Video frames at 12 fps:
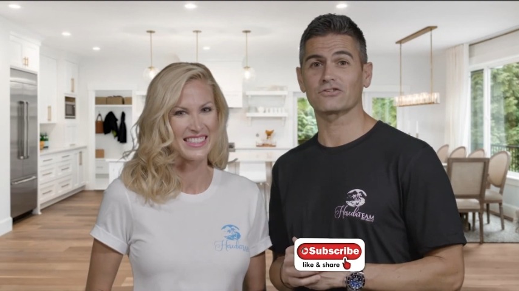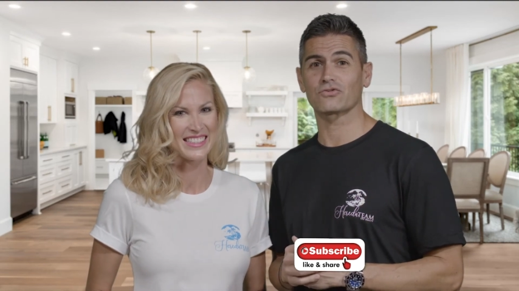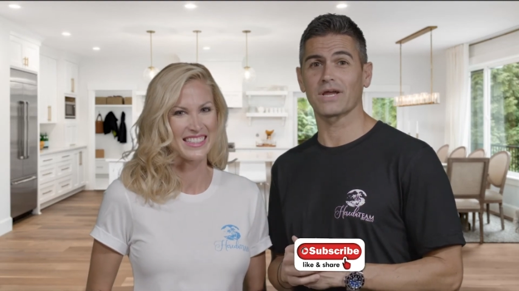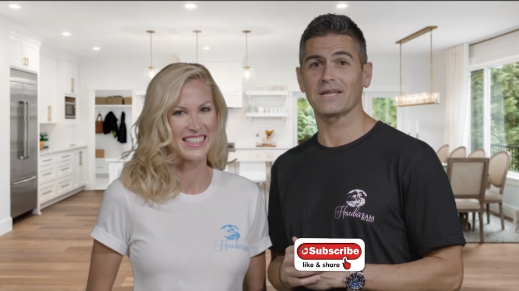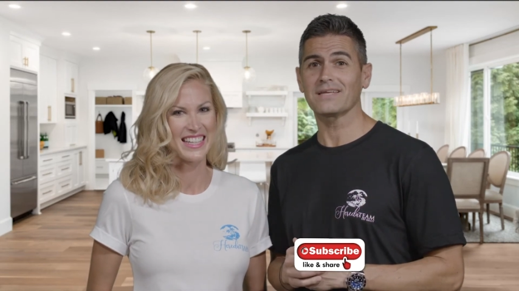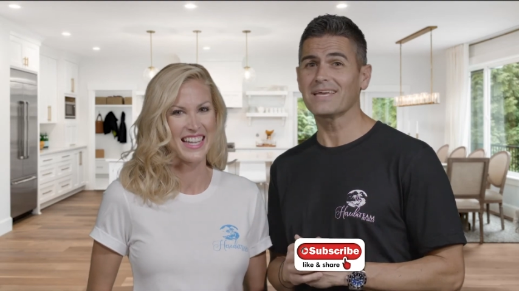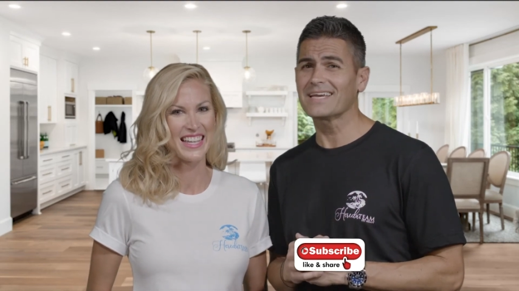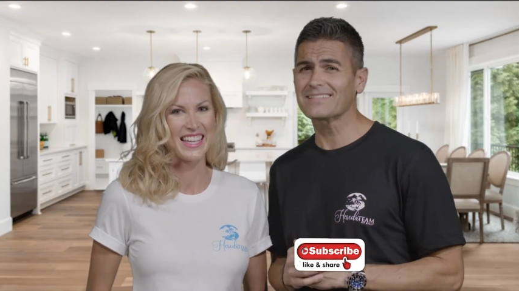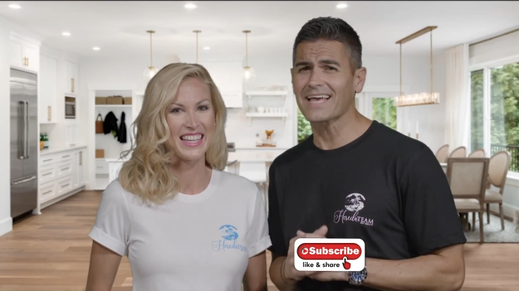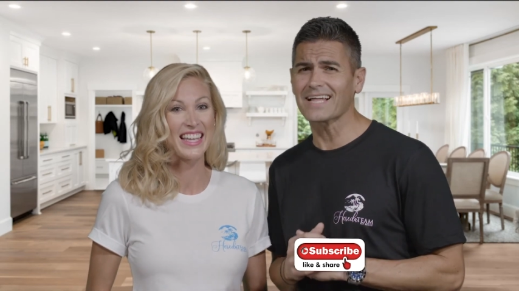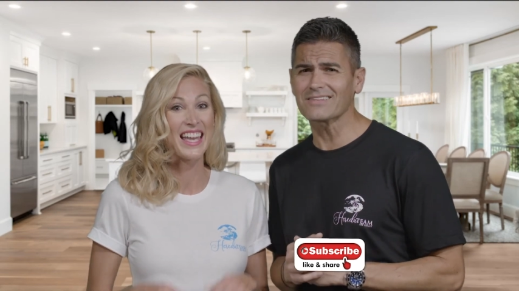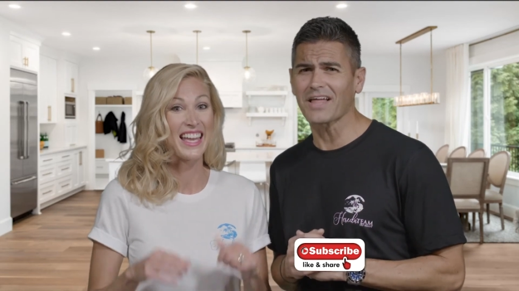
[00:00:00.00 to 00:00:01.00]
Speaker 1: Strand,
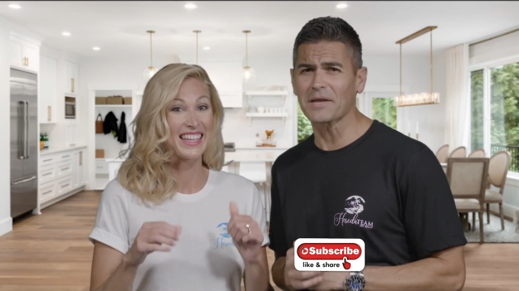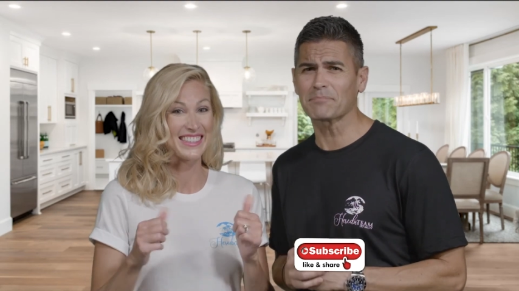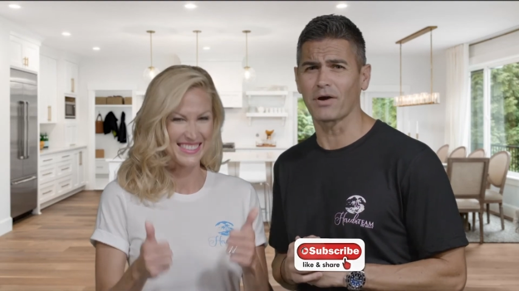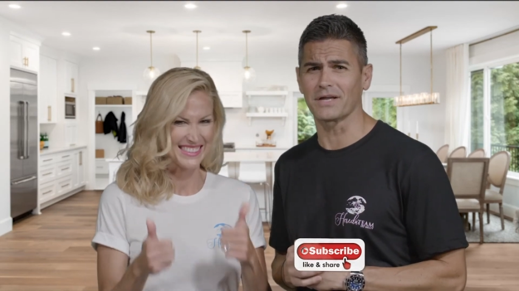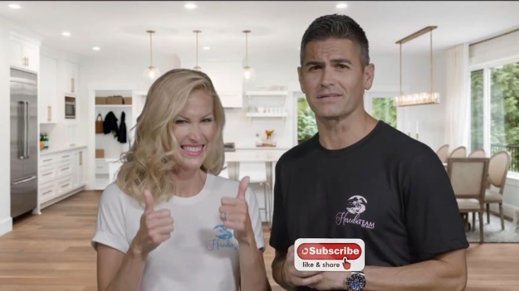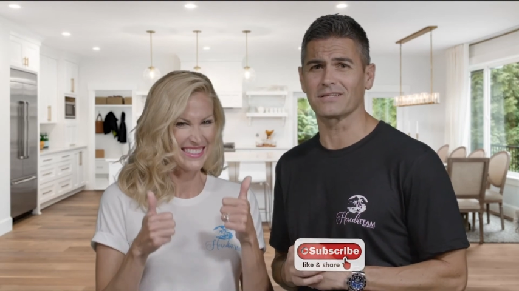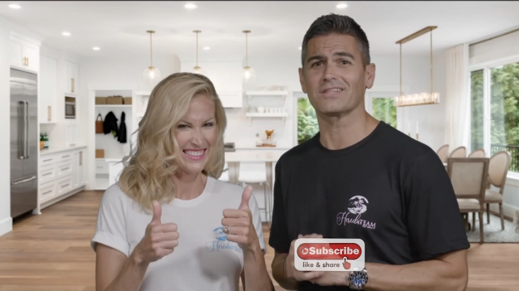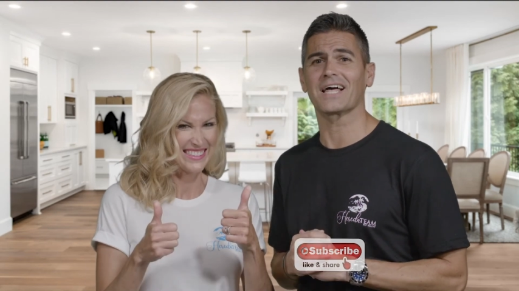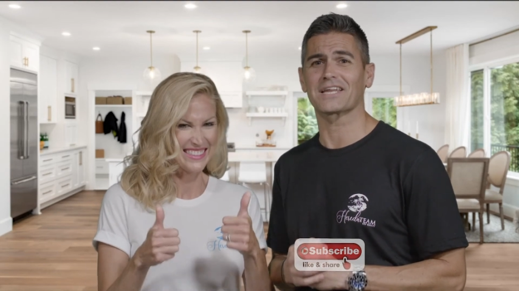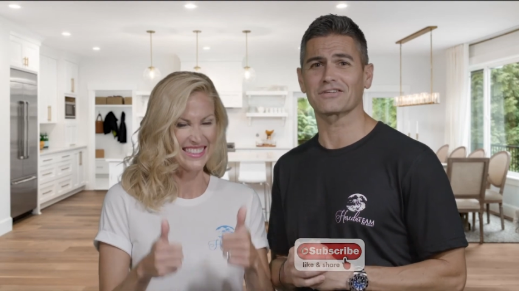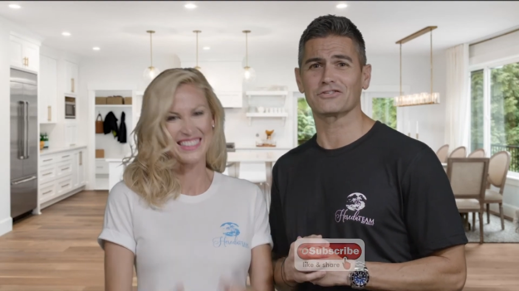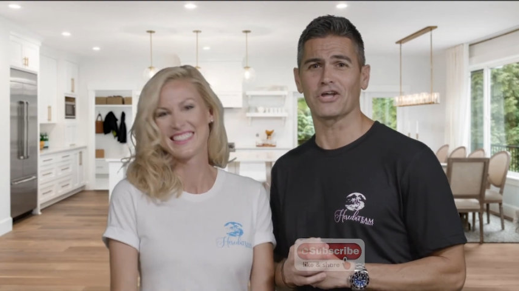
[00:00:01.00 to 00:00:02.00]
hit that like button to
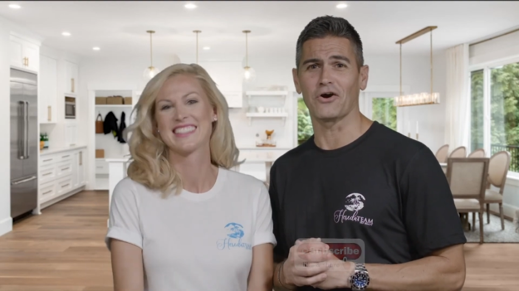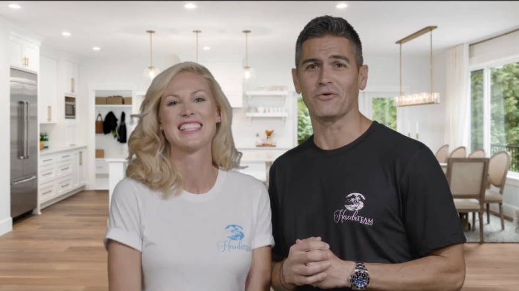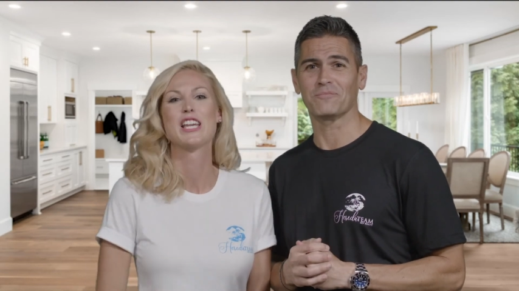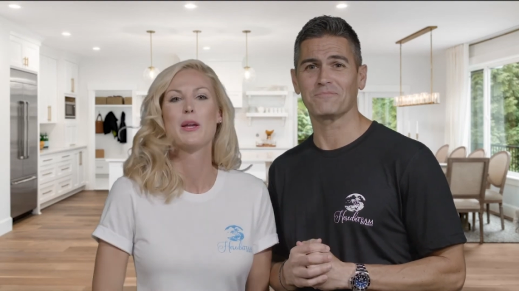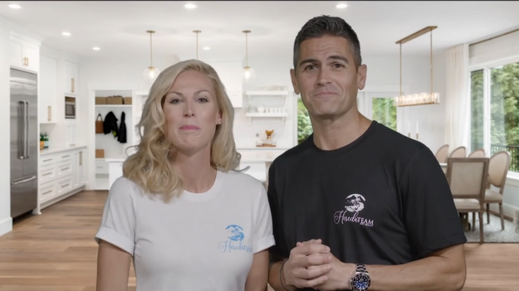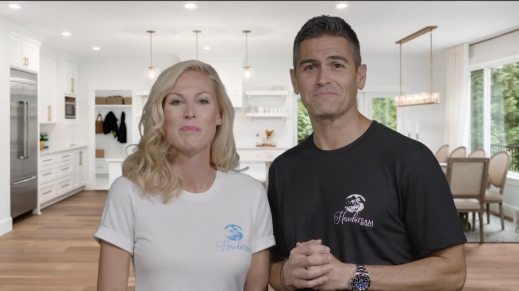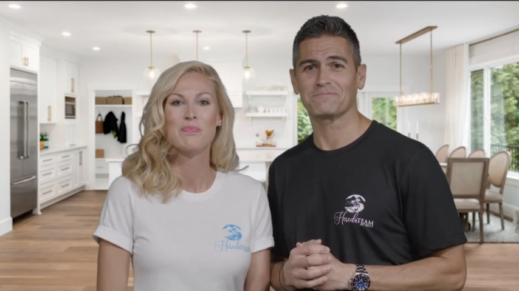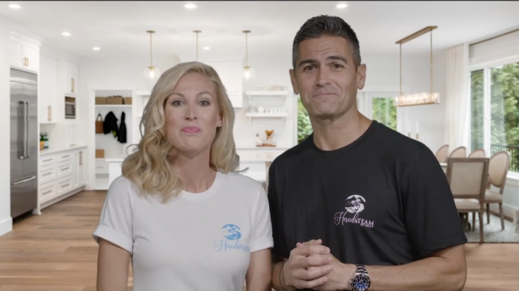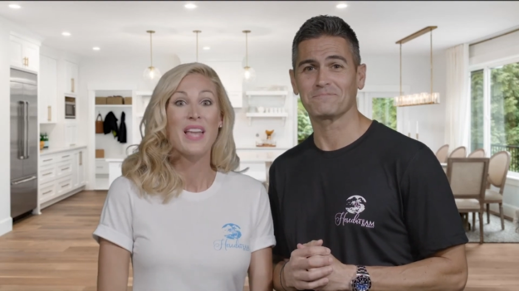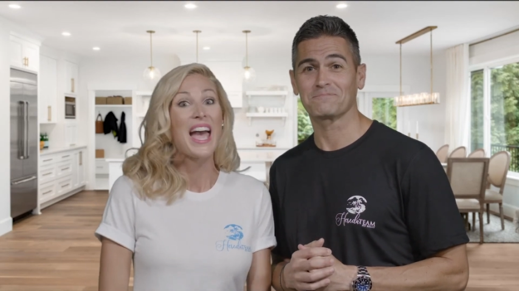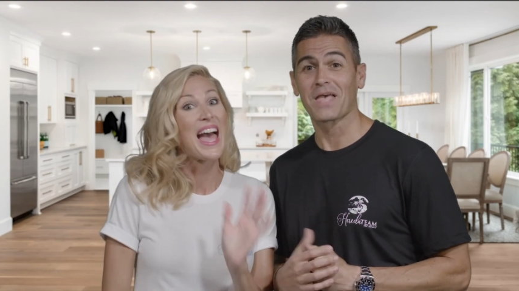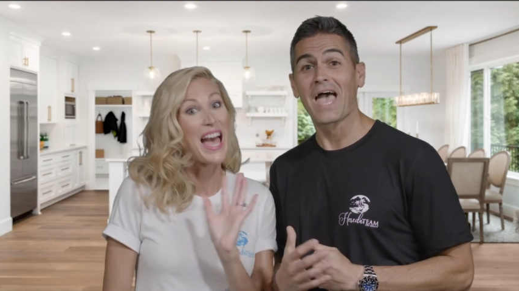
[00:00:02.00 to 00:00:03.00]
let us know.
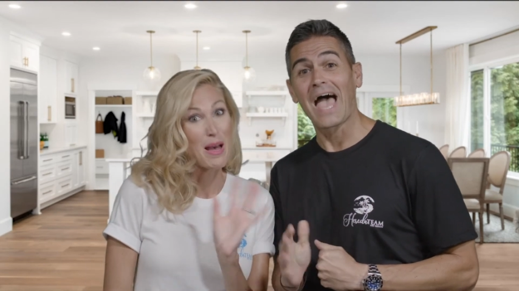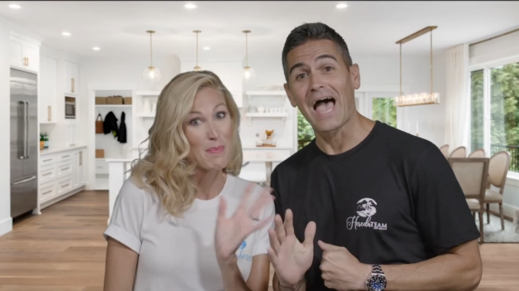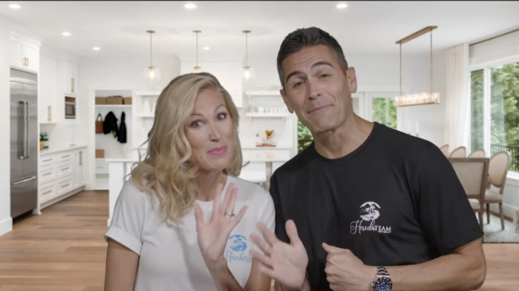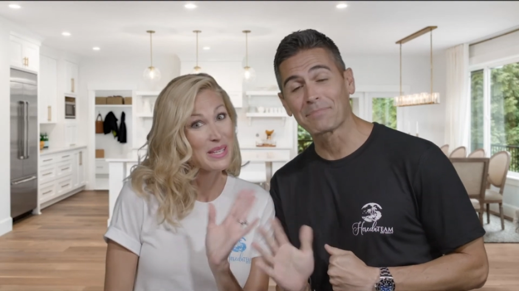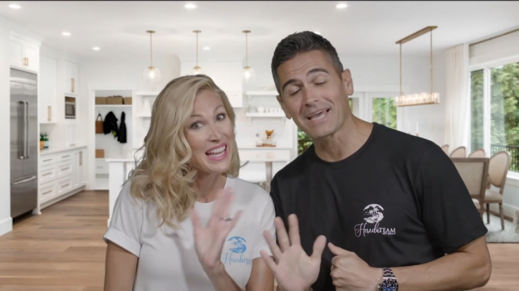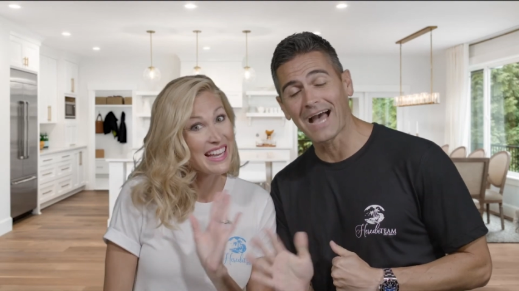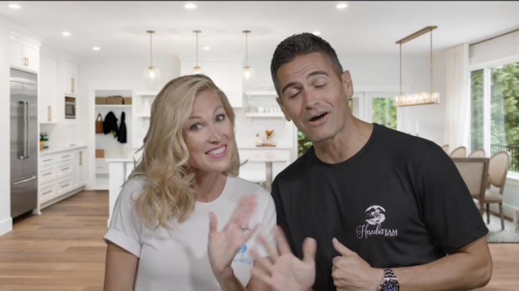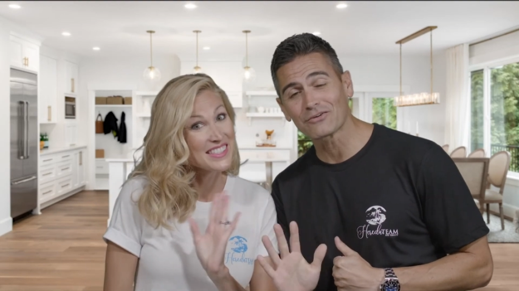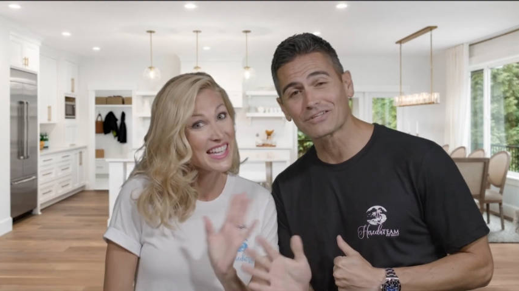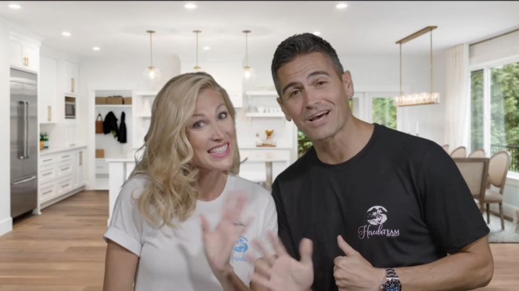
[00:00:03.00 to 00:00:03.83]
Happy house